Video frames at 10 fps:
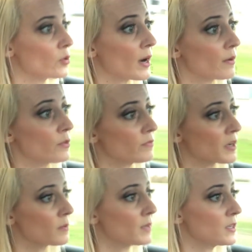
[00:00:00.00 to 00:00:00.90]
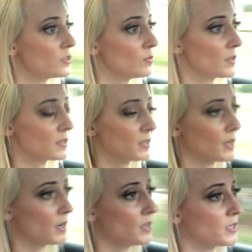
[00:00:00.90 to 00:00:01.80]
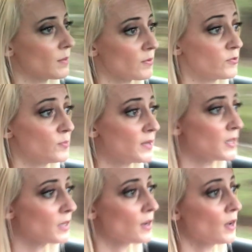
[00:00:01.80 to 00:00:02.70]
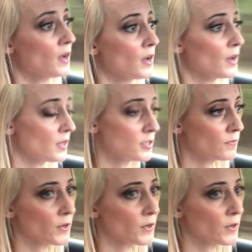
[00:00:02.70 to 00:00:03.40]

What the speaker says: I wouldn't recommend doing this at any type of speed in this